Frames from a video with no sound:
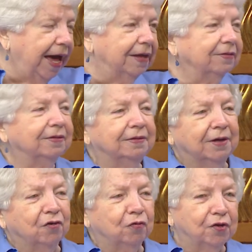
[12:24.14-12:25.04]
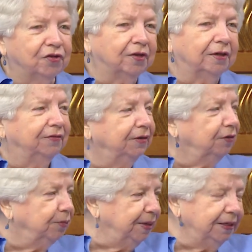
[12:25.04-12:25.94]
it out across the
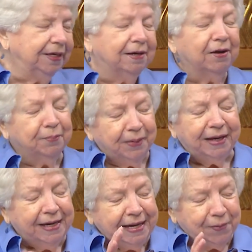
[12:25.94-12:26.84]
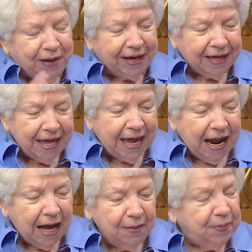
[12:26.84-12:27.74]
living room, and you know. But anyway,
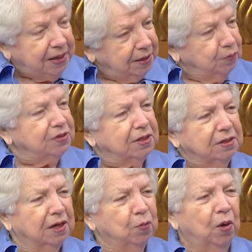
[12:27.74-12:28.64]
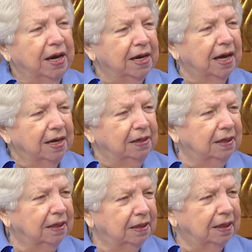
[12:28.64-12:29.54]
yeah. I bet it was a, a way I
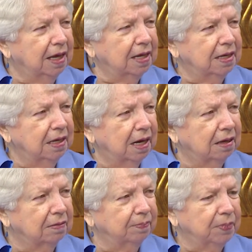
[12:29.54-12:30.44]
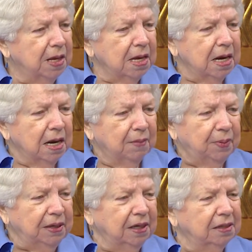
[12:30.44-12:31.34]
did it then. Um,
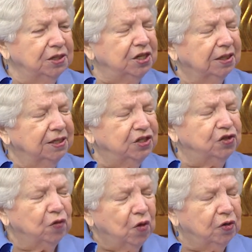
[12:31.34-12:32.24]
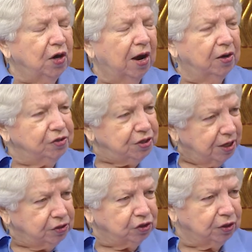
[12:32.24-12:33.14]
but until it's drawn to our
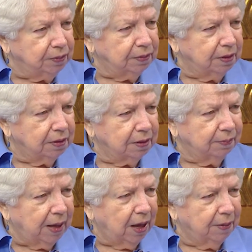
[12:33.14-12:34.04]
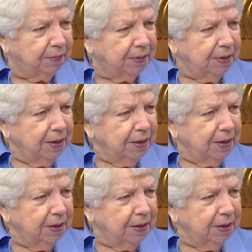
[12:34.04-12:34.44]
attention, uh, yeah. uh, Bob,